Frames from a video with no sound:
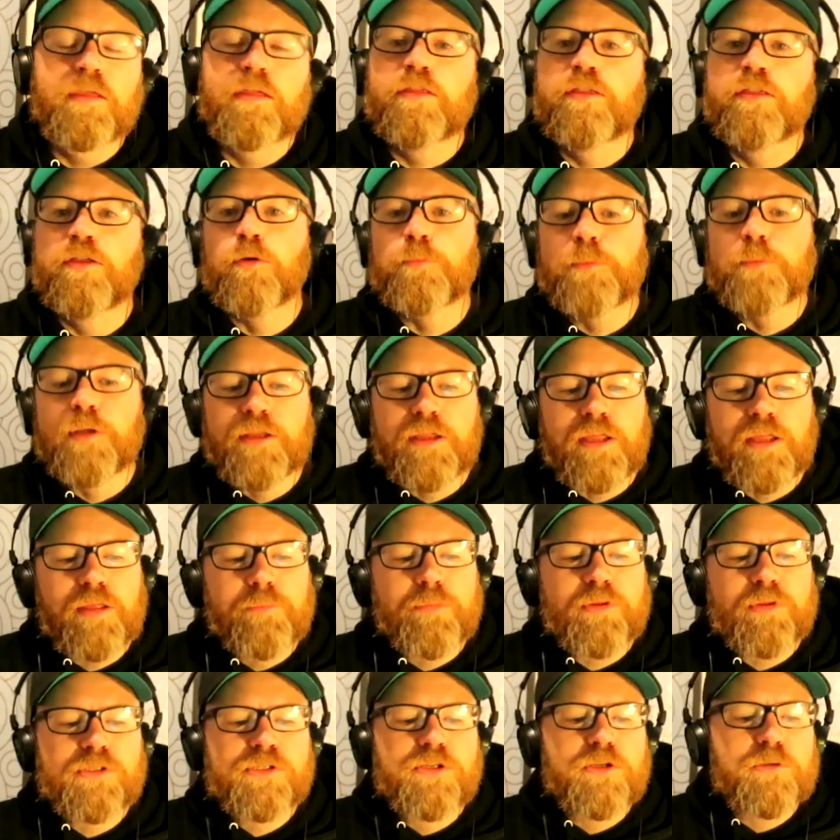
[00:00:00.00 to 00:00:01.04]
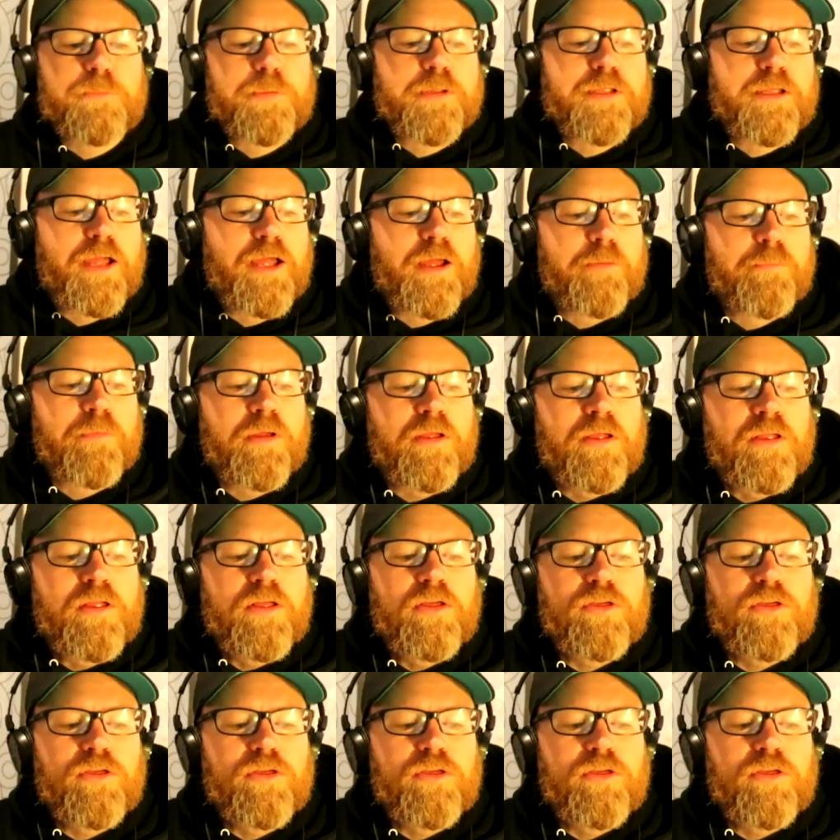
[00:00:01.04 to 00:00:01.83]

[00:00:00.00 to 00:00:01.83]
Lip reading: The opening game at 2 p.m.